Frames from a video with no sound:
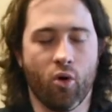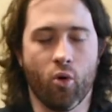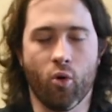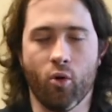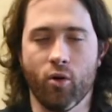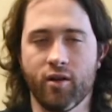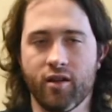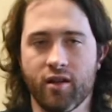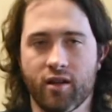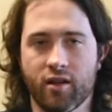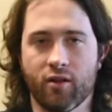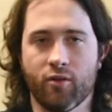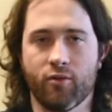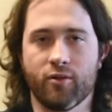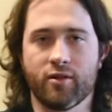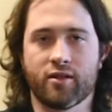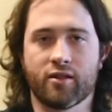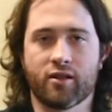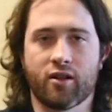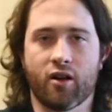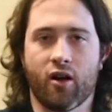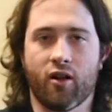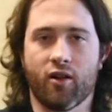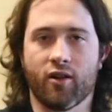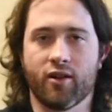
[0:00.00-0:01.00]
or you can always
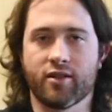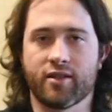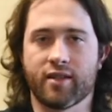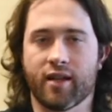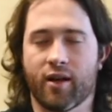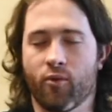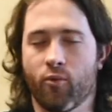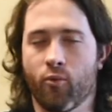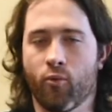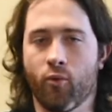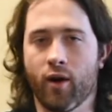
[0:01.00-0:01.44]
call us at